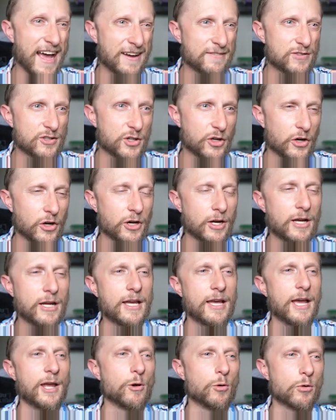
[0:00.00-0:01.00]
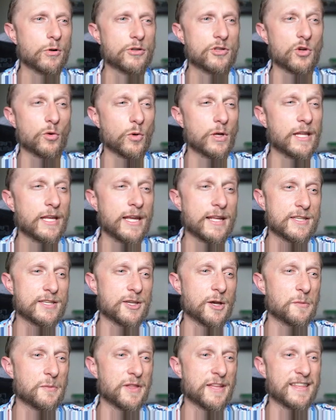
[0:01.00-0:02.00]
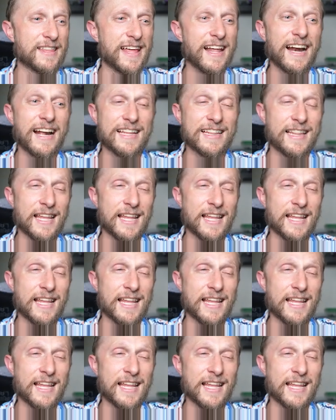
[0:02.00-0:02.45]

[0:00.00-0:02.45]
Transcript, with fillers: after in order to really get something that I